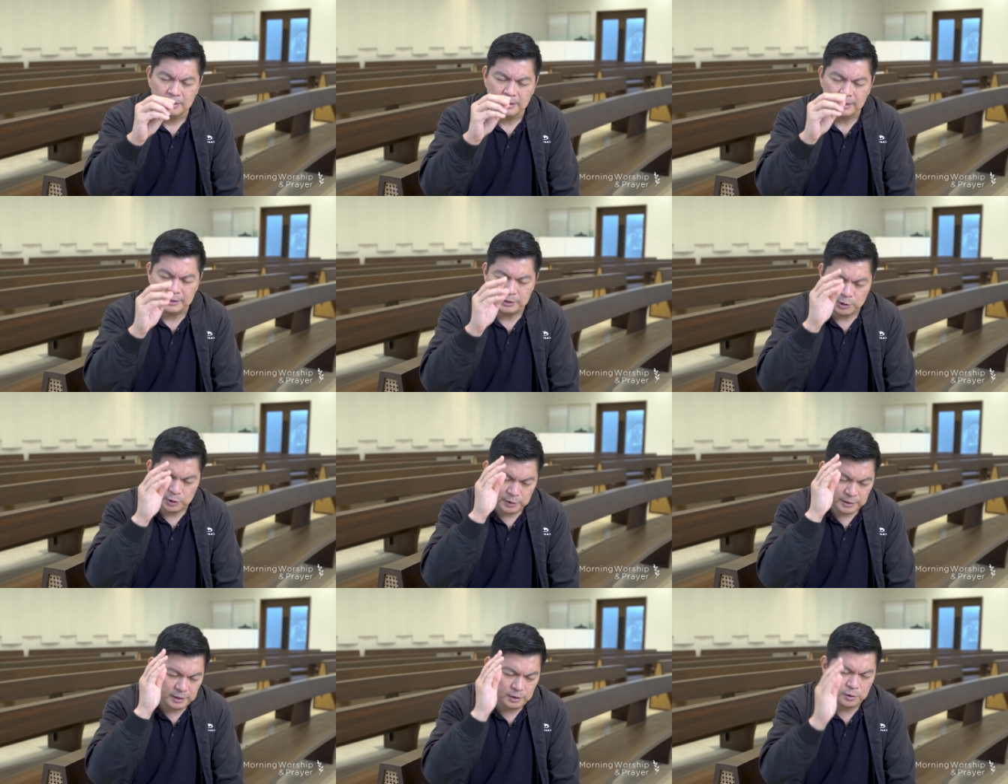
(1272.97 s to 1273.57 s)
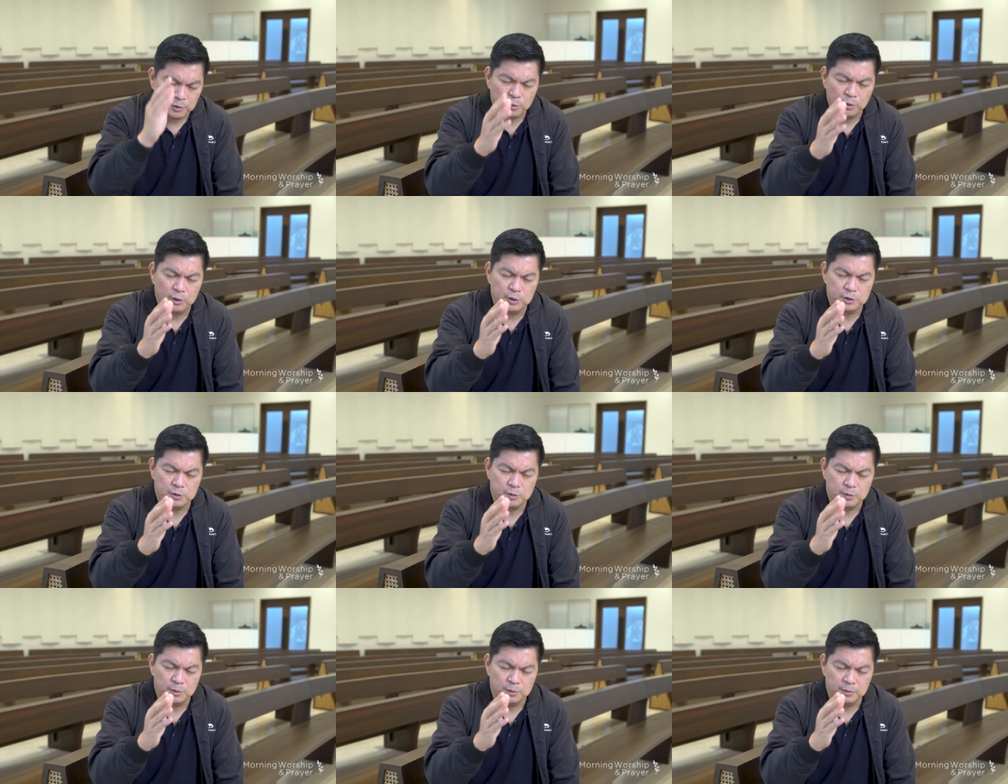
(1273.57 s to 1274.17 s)
and you're in a
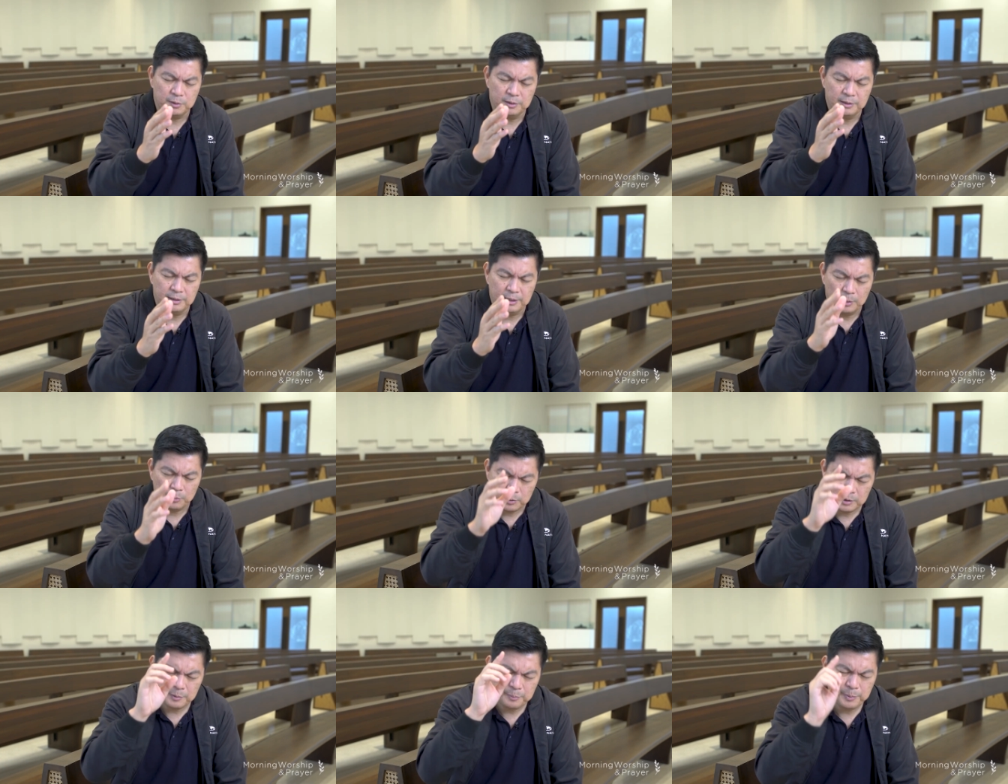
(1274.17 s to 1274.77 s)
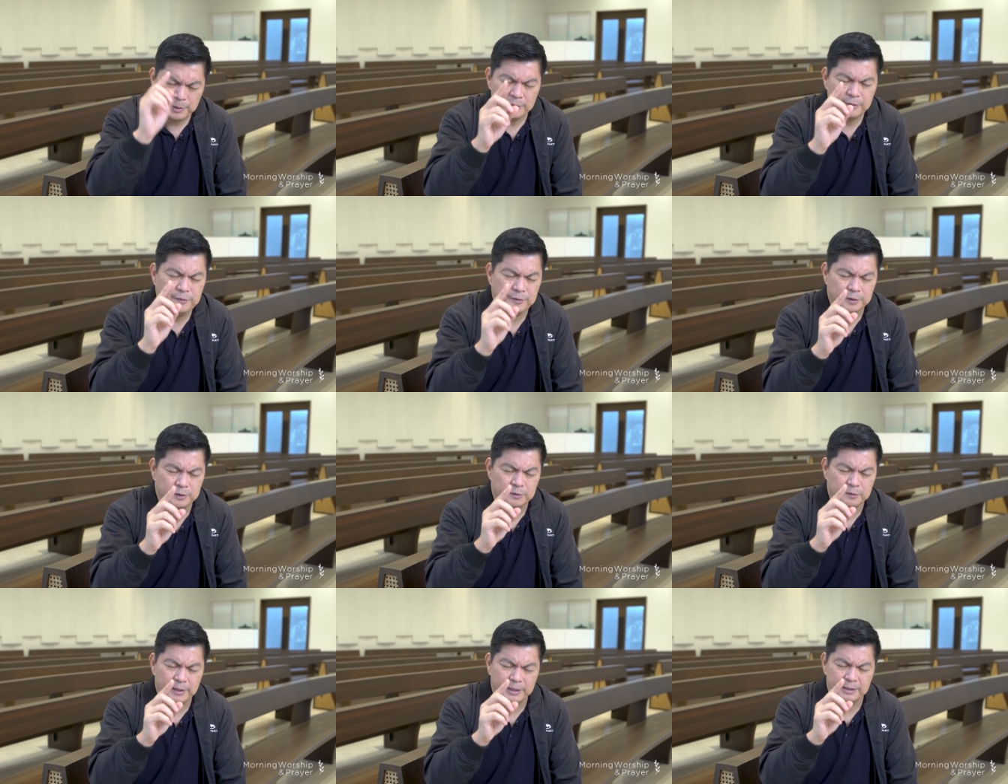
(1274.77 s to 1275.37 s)
crossroad. I want to pray for
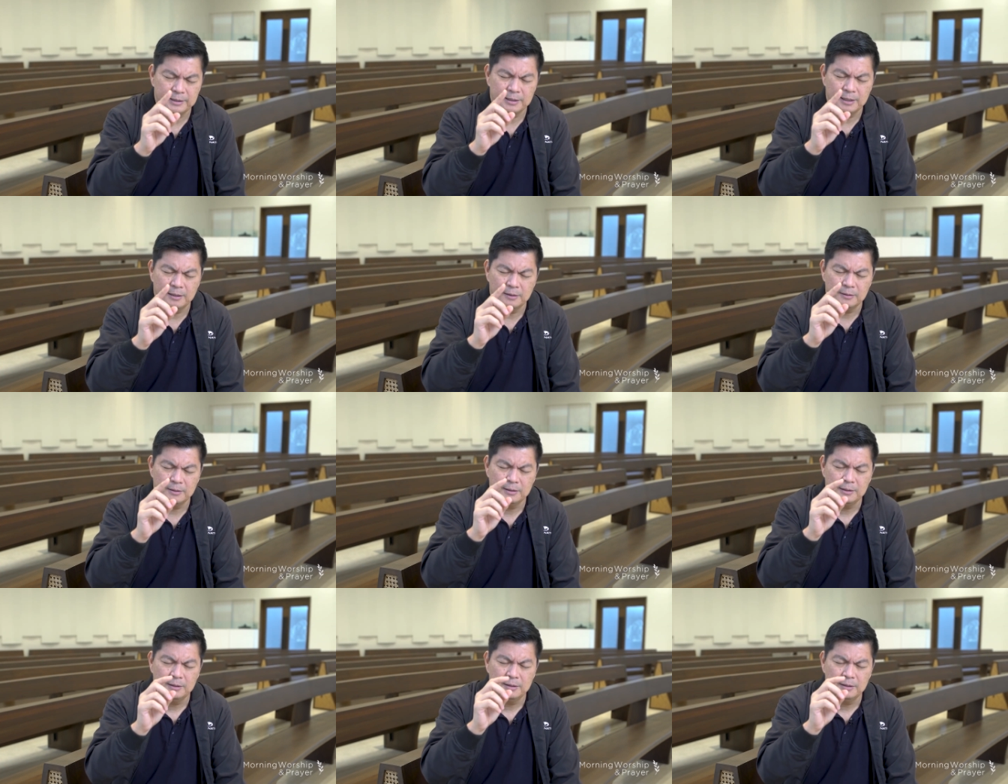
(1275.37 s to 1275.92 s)
you right now.